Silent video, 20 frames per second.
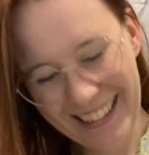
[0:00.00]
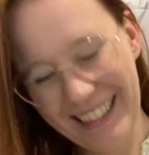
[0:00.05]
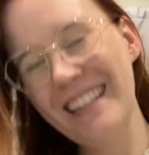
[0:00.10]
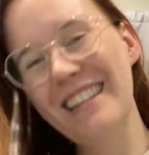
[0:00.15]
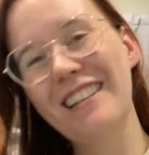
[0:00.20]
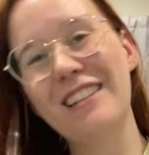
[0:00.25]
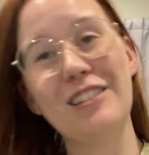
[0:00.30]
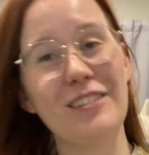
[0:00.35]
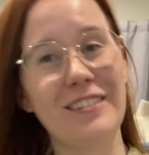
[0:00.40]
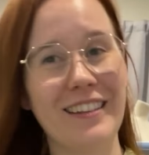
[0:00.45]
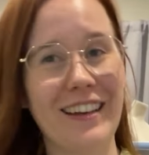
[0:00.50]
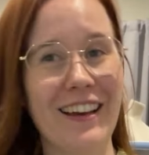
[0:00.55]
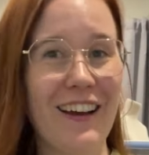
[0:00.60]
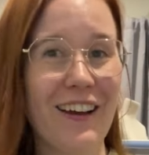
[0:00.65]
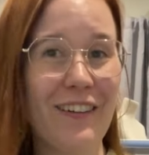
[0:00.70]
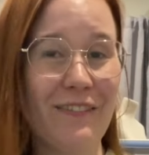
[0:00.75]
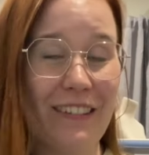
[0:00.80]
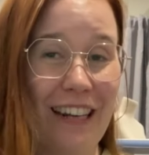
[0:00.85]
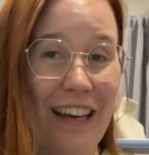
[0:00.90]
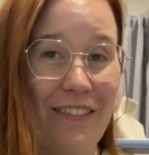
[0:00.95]

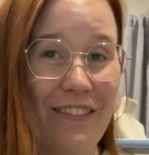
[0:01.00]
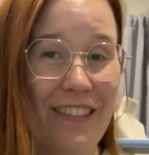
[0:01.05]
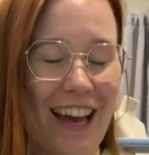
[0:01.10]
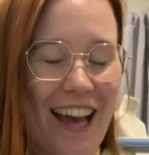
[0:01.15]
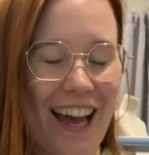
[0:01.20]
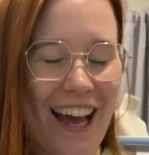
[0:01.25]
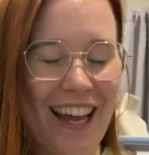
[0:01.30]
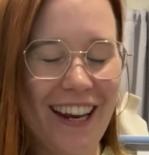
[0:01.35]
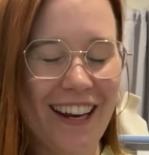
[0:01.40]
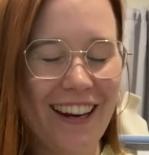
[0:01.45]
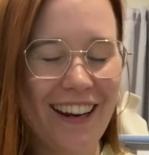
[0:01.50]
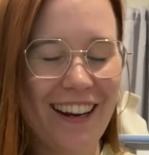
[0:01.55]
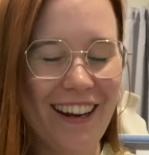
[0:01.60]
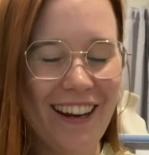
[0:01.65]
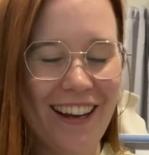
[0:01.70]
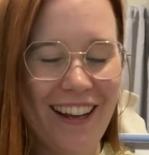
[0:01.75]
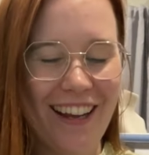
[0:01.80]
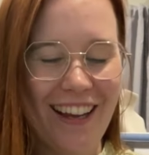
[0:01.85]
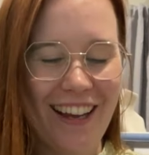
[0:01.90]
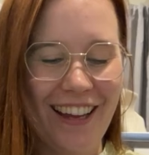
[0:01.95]
So we love that.
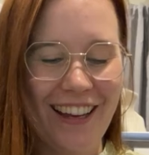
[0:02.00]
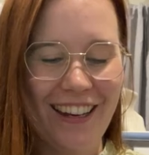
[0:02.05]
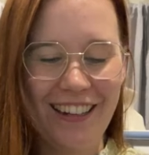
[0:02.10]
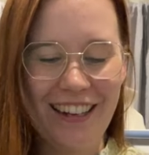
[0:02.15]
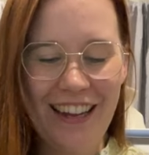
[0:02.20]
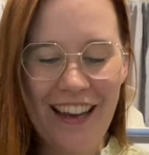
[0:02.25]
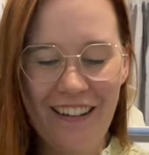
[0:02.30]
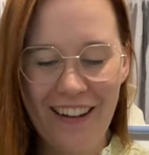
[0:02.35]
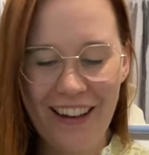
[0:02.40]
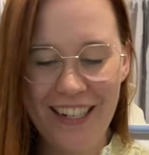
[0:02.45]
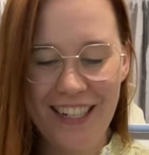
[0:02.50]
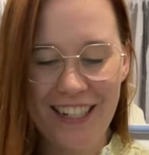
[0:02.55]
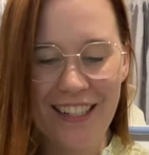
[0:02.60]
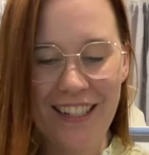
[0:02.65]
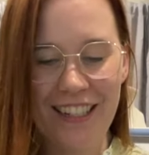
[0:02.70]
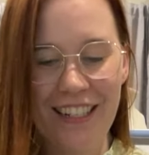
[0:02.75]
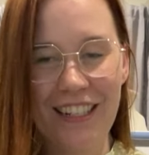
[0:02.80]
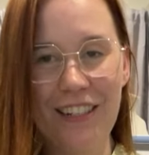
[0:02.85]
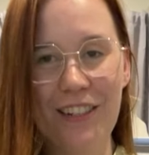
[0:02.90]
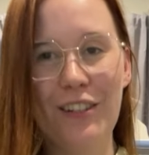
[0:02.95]
Now I
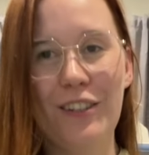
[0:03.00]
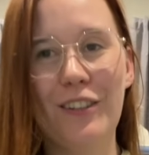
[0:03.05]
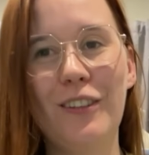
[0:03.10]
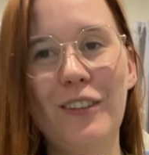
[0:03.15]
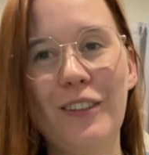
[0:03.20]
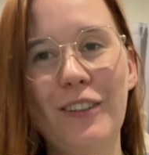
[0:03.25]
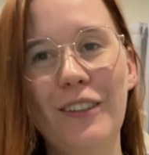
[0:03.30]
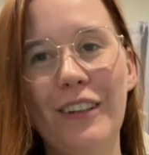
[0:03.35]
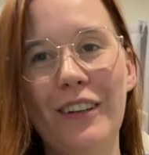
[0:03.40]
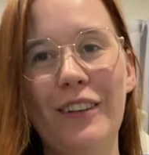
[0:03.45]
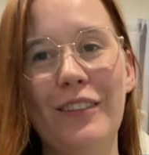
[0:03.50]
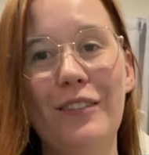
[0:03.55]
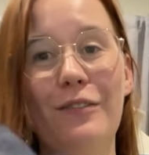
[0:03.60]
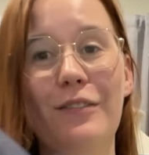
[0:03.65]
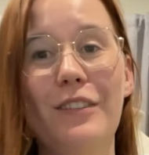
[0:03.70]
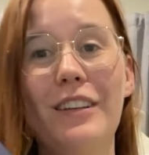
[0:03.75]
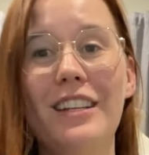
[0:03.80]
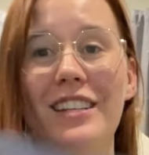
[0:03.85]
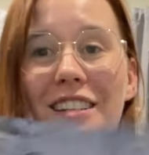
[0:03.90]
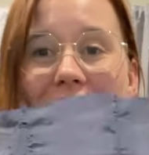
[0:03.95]
just need to
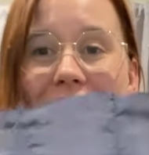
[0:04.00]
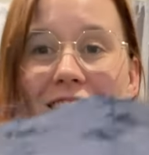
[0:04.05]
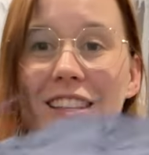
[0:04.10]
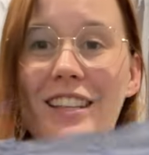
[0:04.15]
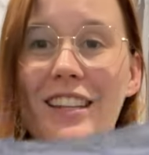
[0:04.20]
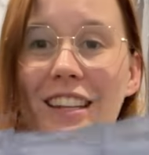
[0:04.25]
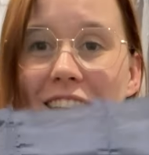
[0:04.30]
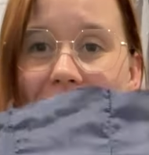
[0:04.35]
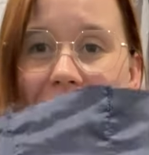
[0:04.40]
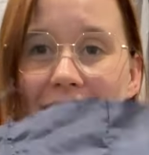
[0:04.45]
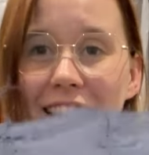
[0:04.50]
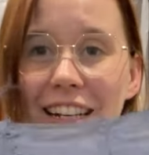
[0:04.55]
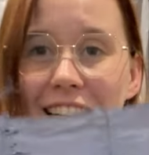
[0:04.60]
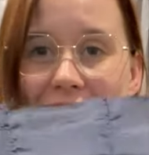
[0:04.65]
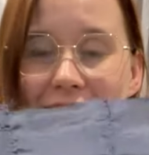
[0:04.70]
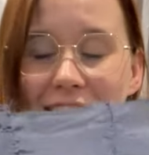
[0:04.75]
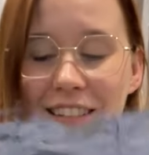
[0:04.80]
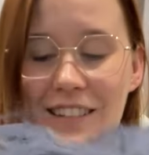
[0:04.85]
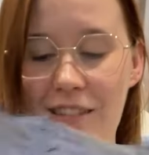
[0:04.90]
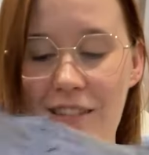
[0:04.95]
finish the lining.